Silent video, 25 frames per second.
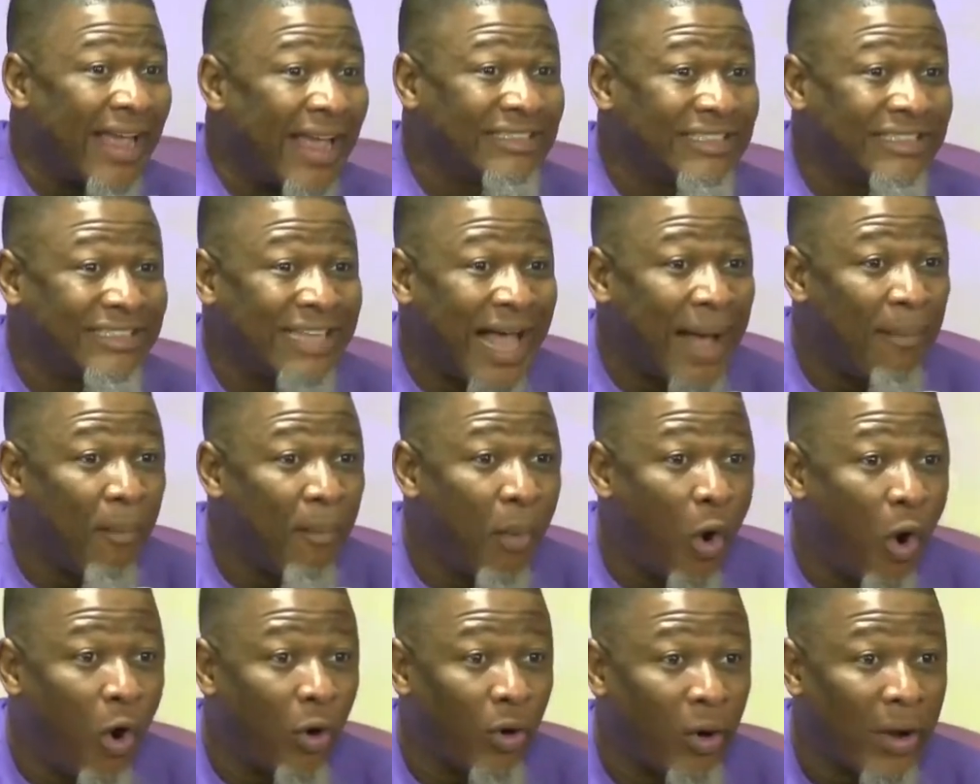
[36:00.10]
exam
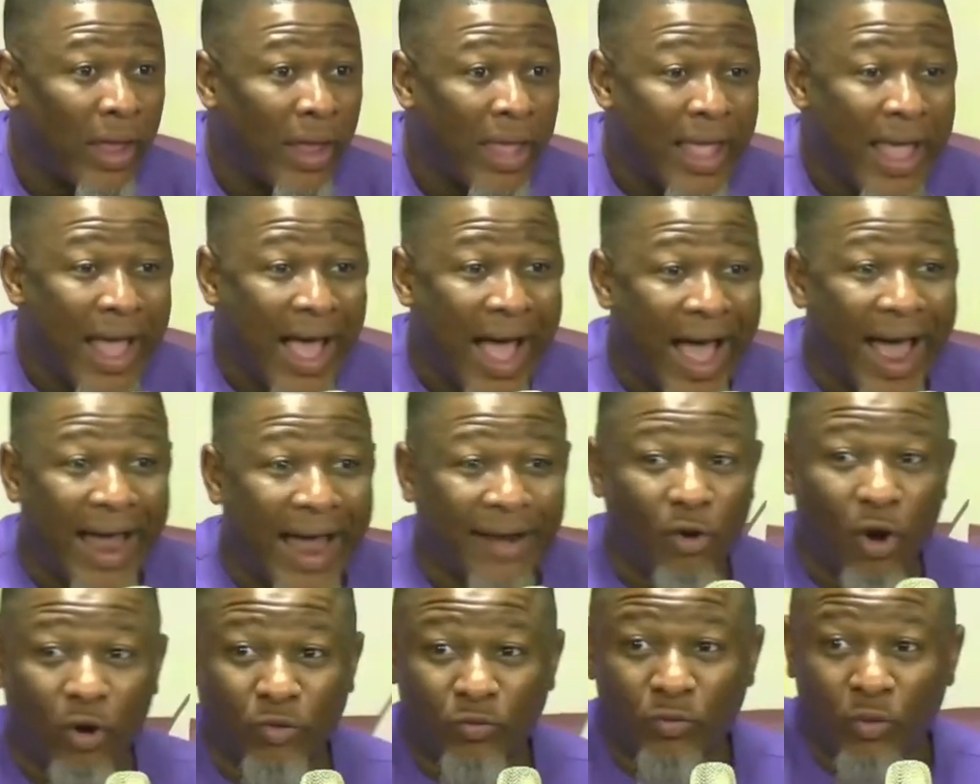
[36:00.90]
hall
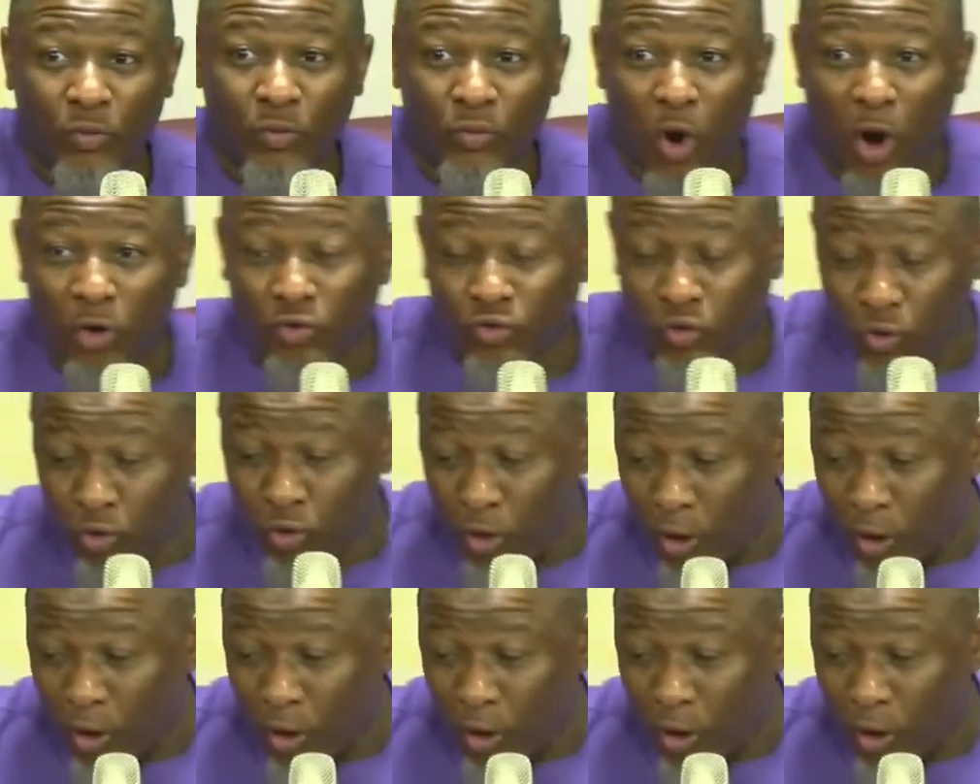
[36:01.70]
and go